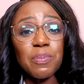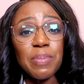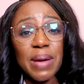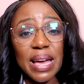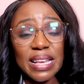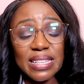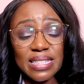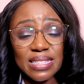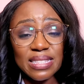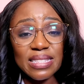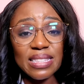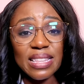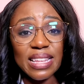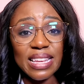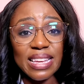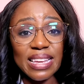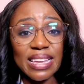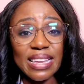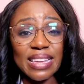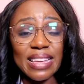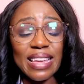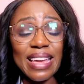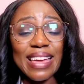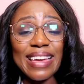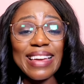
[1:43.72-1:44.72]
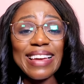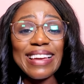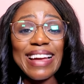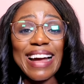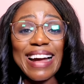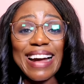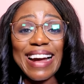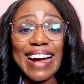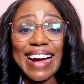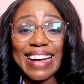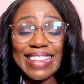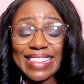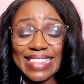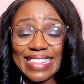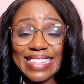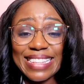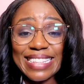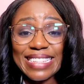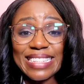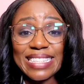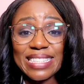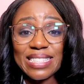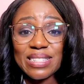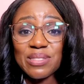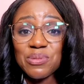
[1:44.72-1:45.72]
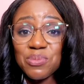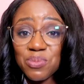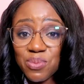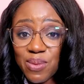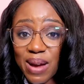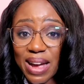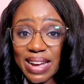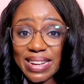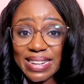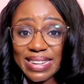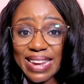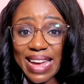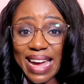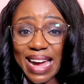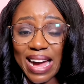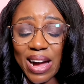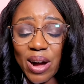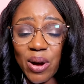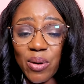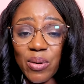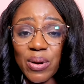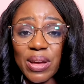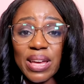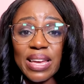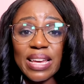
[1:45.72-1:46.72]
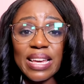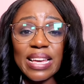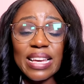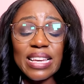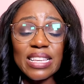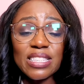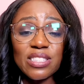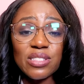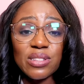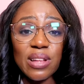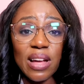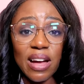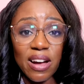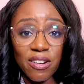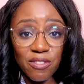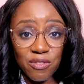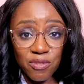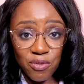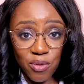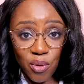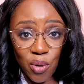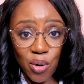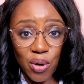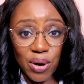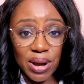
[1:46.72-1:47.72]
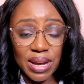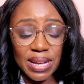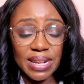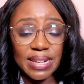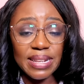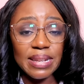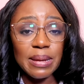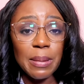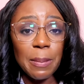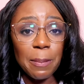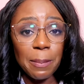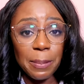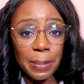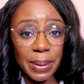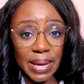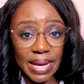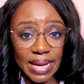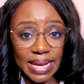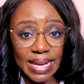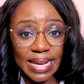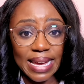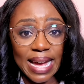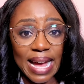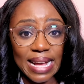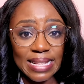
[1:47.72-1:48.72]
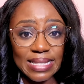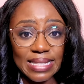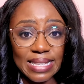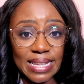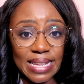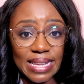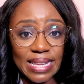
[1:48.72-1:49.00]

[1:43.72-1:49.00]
best thing, at least right now, is to avoid picking at